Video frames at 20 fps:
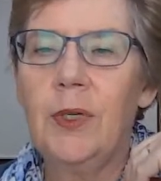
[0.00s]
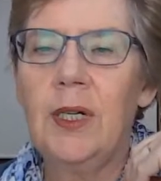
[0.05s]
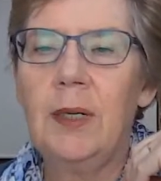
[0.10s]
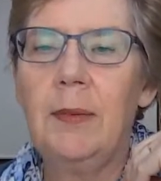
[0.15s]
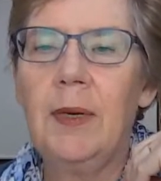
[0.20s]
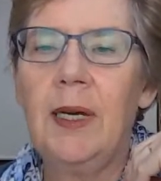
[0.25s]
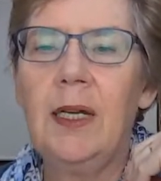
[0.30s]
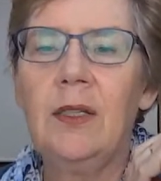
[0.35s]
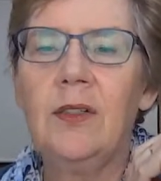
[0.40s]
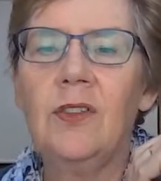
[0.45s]

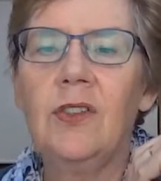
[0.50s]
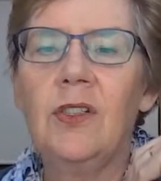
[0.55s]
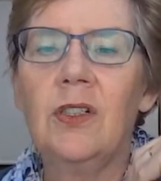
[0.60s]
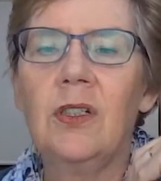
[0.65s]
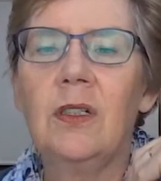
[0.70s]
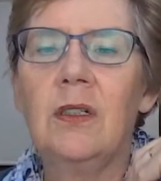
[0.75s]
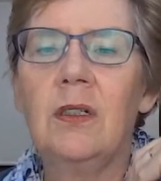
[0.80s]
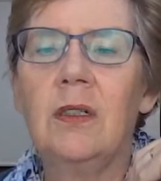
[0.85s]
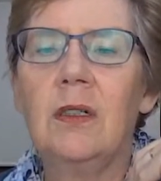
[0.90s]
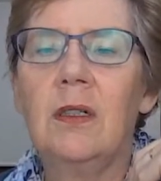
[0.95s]
pretty
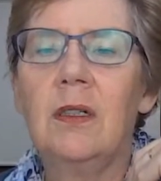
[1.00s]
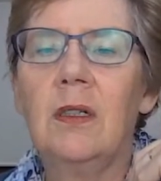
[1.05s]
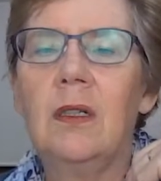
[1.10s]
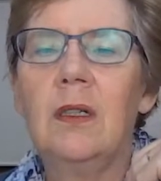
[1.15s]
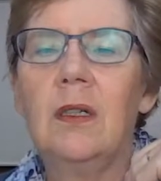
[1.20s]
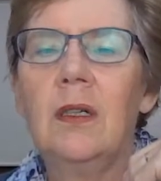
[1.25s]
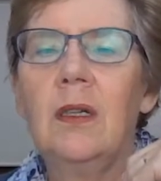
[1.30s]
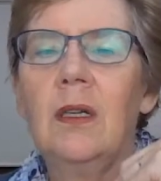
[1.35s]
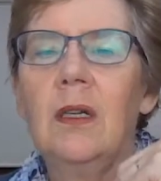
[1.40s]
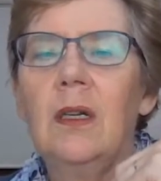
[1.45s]
much.
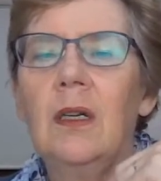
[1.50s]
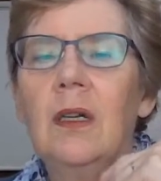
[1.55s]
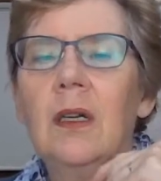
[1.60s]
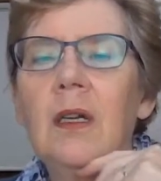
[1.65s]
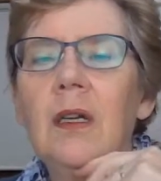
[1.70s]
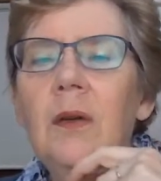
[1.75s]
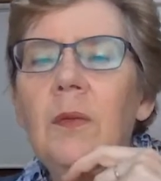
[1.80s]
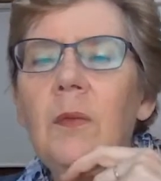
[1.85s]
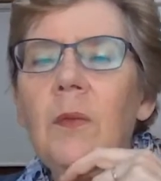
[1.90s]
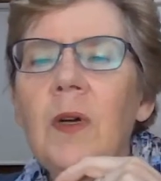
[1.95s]

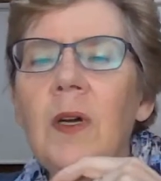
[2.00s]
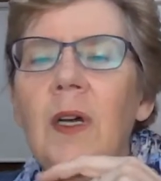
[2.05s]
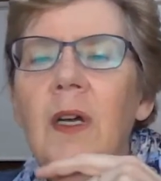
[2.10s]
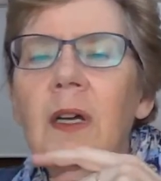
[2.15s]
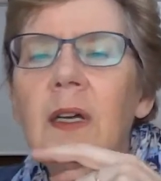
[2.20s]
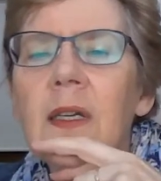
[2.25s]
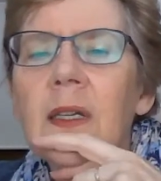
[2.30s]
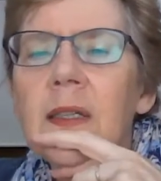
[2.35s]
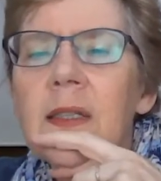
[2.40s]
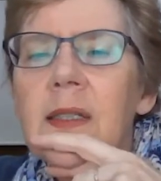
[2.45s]
It
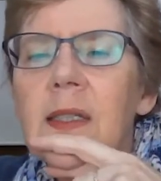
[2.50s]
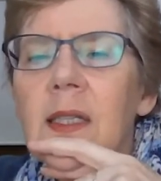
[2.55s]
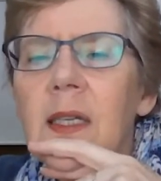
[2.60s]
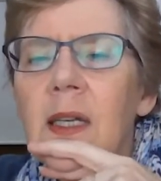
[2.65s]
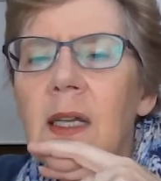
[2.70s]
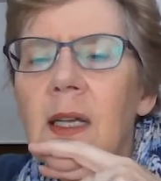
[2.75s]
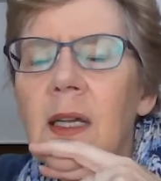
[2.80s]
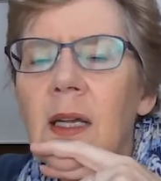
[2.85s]
works.